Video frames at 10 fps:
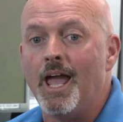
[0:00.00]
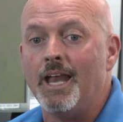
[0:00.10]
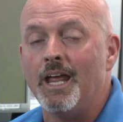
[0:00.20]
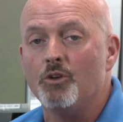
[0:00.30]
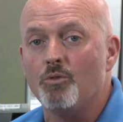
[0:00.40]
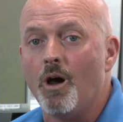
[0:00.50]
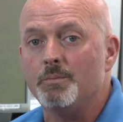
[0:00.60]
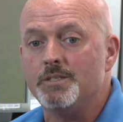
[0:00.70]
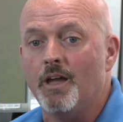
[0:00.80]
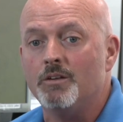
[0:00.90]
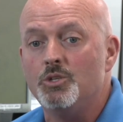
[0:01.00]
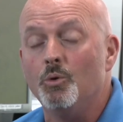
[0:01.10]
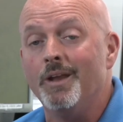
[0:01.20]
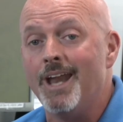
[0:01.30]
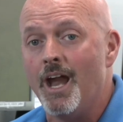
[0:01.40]
and it drops down
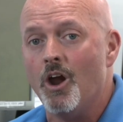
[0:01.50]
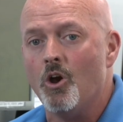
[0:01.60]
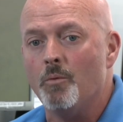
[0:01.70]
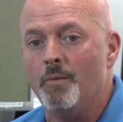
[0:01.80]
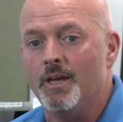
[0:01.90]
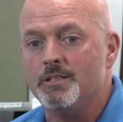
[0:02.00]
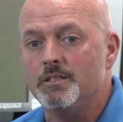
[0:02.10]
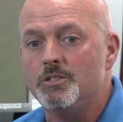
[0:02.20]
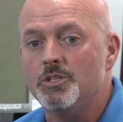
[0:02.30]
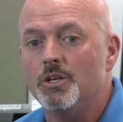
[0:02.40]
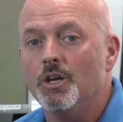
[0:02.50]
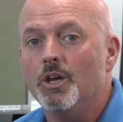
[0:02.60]
to an error message,